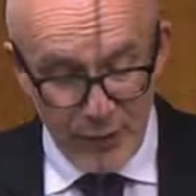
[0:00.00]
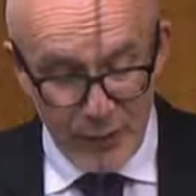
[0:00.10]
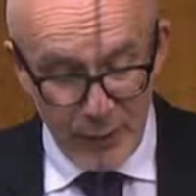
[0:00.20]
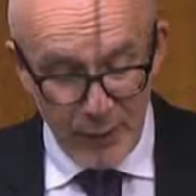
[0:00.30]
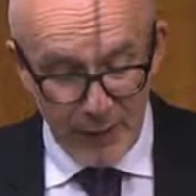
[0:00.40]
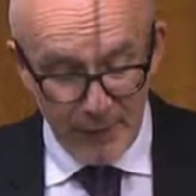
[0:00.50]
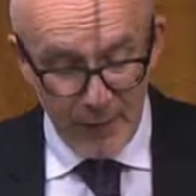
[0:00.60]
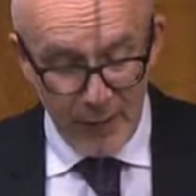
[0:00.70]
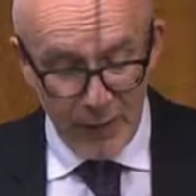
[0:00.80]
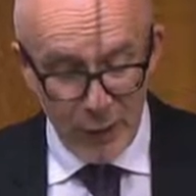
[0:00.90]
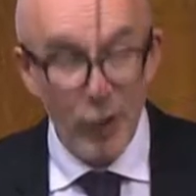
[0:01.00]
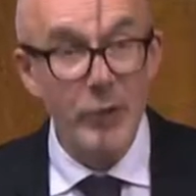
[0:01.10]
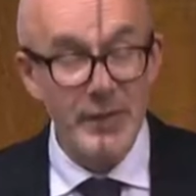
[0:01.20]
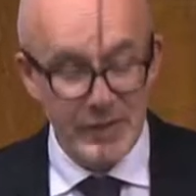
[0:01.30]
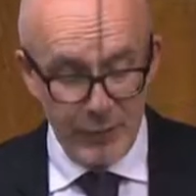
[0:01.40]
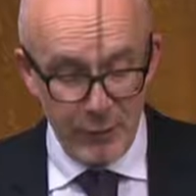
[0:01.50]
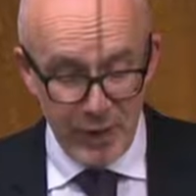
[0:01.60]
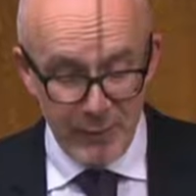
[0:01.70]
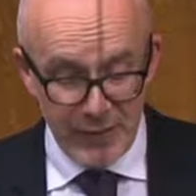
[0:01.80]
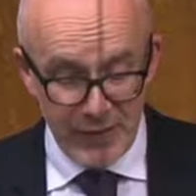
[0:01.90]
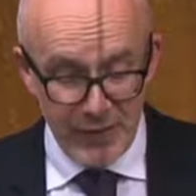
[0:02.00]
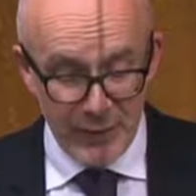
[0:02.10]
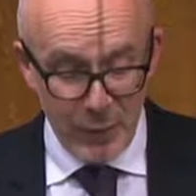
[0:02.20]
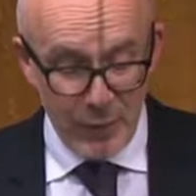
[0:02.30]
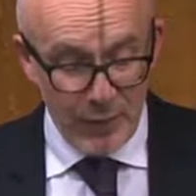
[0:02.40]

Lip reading: slowing, and the economy is still 9% smaller